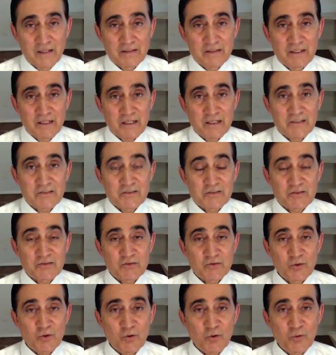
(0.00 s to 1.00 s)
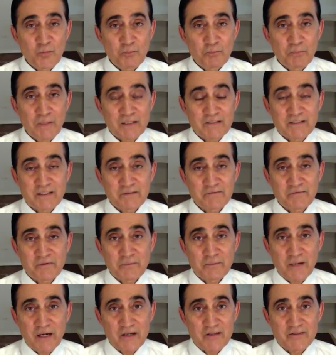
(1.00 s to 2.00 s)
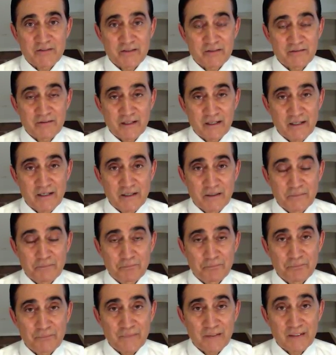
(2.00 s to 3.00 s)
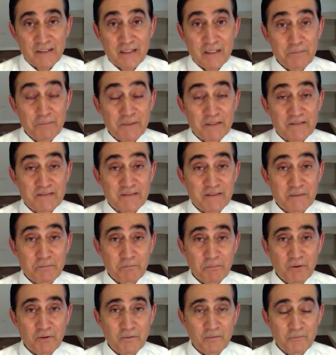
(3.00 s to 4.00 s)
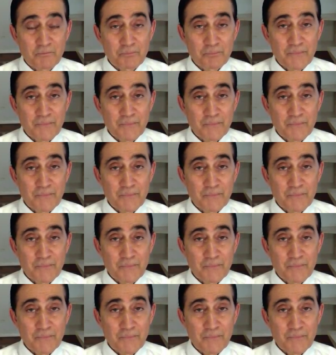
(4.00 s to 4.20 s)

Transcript: There is so much information there. Keep it simple.